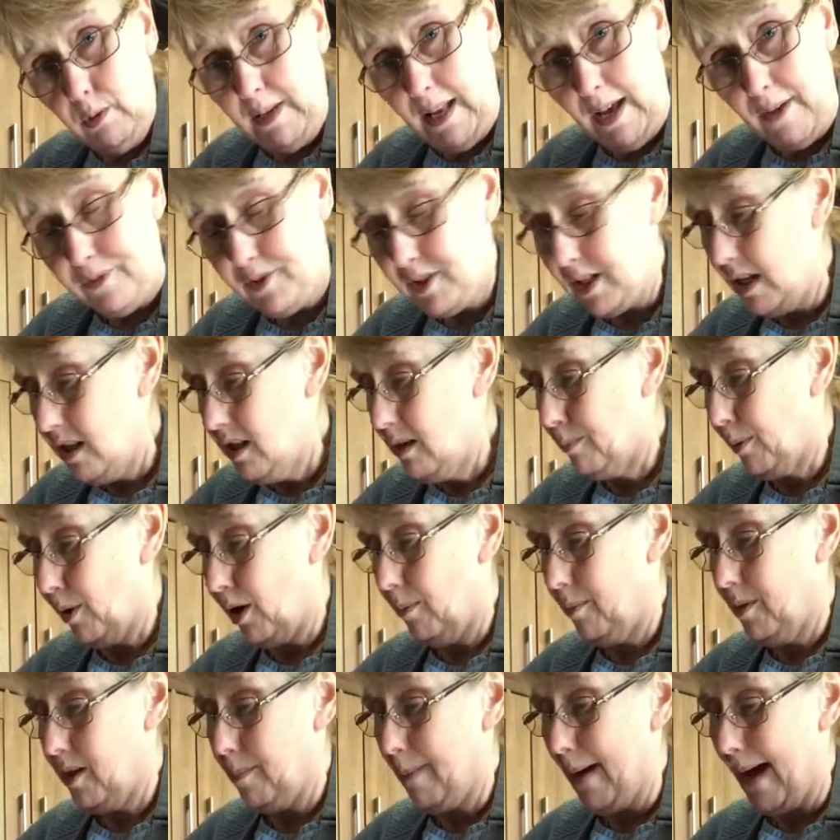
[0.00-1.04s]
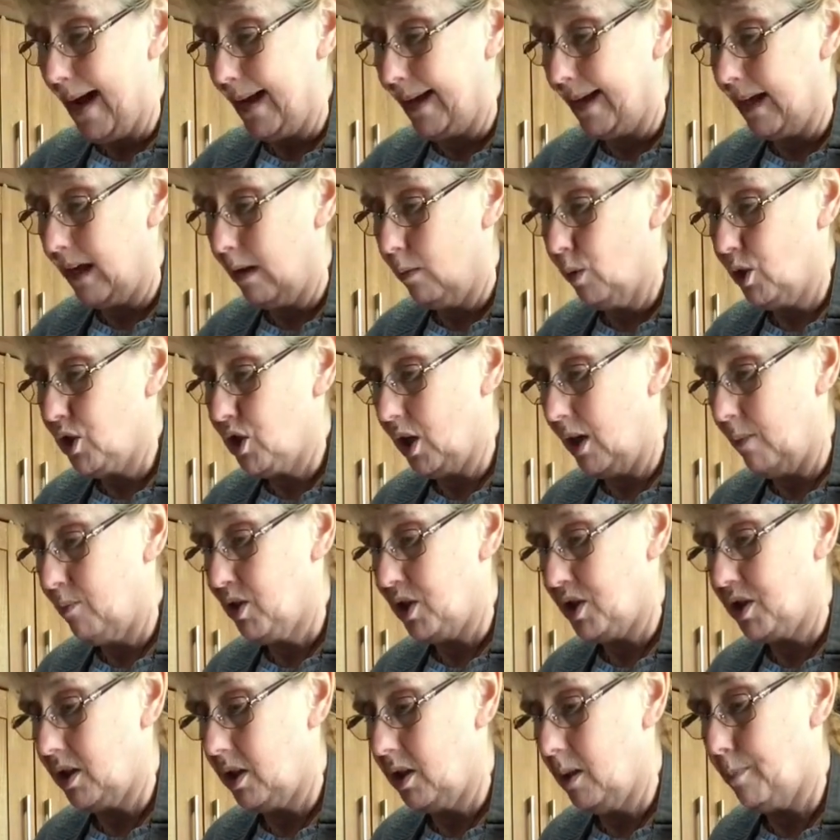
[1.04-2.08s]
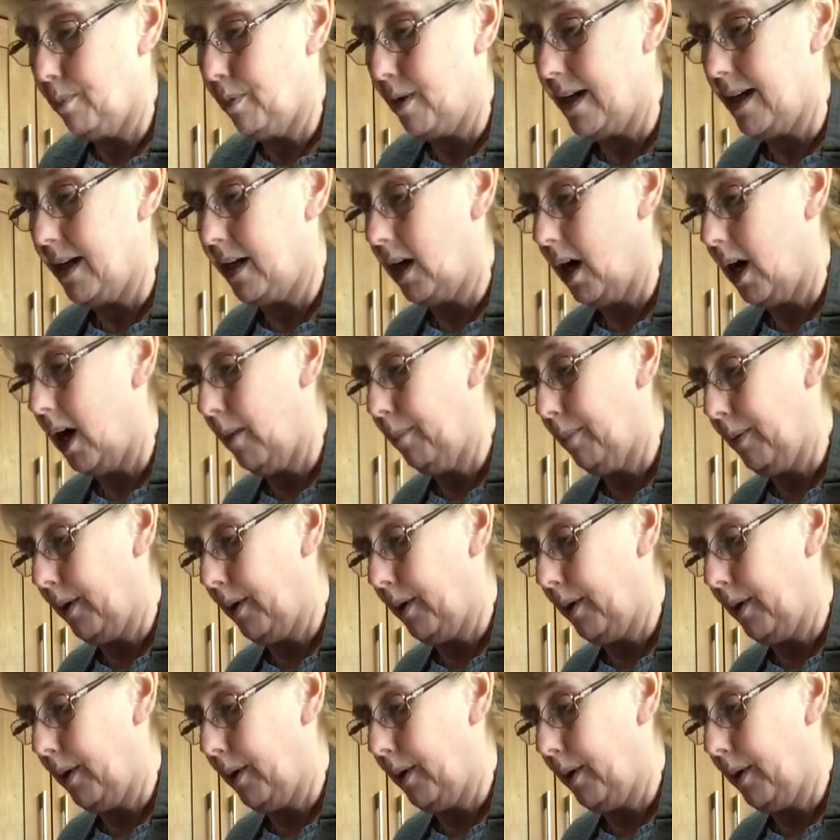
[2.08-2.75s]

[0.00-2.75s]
left in the bottom of the packet, which I'm just going to break up